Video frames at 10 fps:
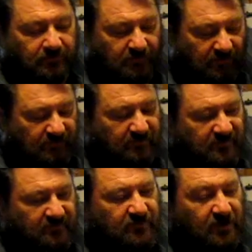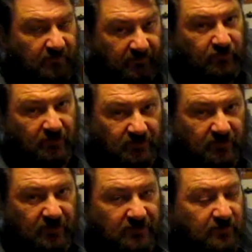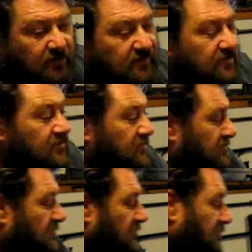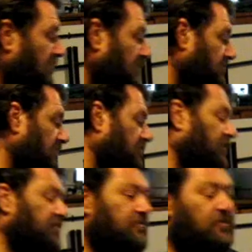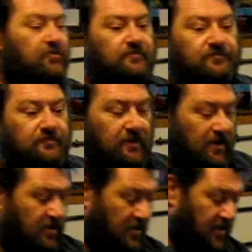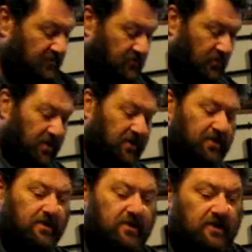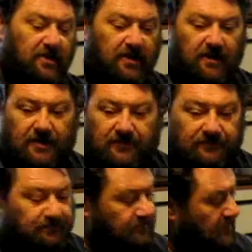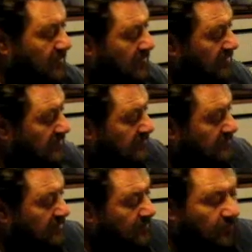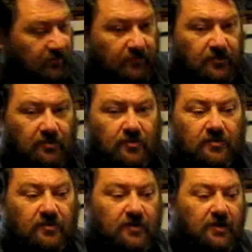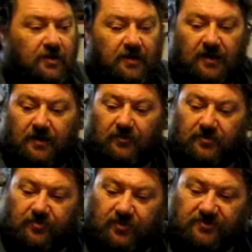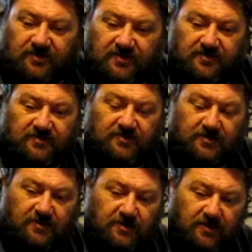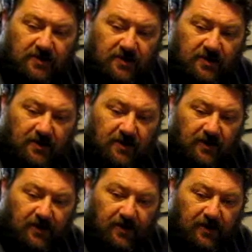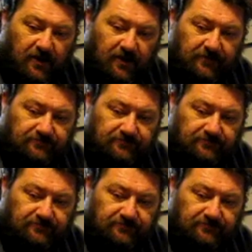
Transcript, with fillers: because there isn't a video, you've got any, any questions, you know, stick them down the bottom, you know, ask away. Um, I'll answer them, no problem at all um, on the process. Uh,